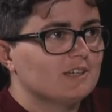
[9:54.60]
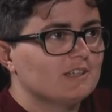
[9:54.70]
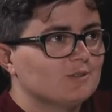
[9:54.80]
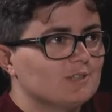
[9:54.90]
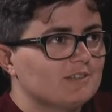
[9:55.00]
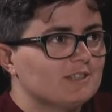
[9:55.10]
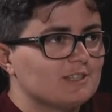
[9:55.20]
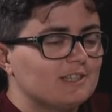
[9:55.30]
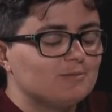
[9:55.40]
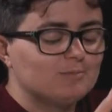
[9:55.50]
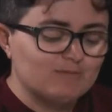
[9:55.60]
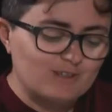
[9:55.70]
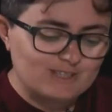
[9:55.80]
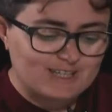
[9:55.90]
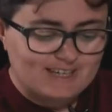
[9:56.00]
at those areas. And I'd be
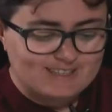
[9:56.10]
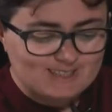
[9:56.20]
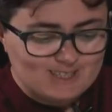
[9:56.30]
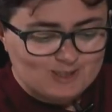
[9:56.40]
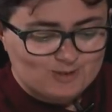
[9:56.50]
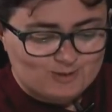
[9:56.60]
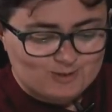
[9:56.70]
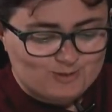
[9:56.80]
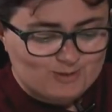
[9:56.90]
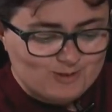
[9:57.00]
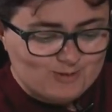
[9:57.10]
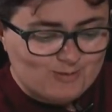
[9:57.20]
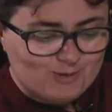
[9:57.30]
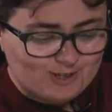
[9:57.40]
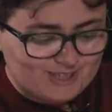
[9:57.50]
very glad to also
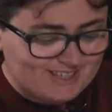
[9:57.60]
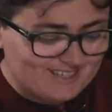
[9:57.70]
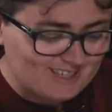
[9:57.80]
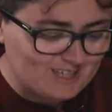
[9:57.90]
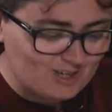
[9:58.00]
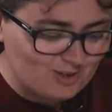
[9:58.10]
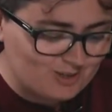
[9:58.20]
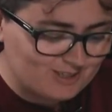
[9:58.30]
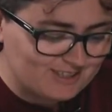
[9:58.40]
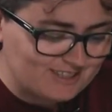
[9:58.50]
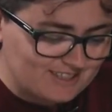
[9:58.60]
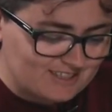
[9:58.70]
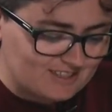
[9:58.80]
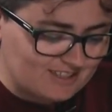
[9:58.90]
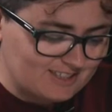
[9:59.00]
work
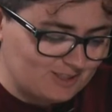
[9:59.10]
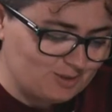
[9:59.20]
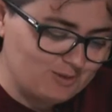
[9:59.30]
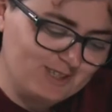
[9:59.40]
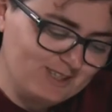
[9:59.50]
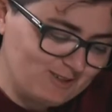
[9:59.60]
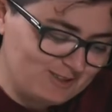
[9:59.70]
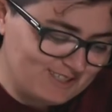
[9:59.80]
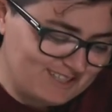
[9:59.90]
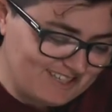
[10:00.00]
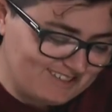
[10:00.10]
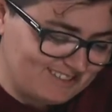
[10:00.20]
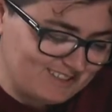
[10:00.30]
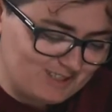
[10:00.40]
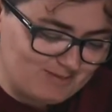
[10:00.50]
alongside you on these
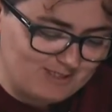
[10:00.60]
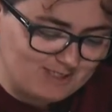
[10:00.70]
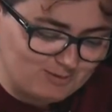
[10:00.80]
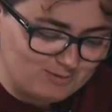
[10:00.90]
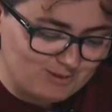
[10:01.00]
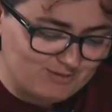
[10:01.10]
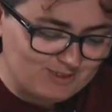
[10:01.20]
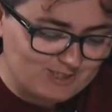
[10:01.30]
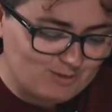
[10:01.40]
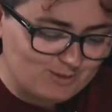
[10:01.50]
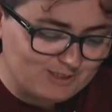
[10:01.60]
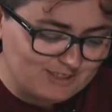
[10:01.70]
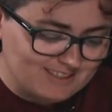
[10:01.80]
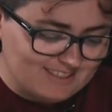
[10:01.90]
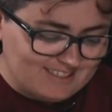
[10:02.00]
areas. I mean, it would be very cool.
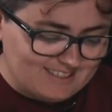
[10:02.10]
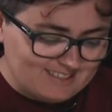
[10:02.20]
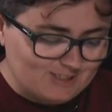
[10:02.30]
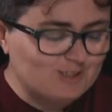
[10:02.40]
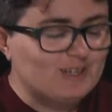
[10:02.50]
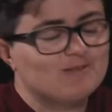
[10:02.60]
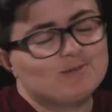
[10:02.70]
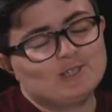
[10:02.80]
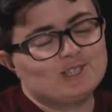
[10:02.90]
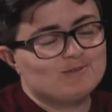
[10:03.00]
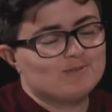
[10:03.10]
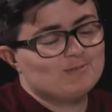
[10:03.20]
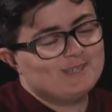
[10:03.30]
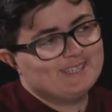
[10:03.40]
Do you have a question for me?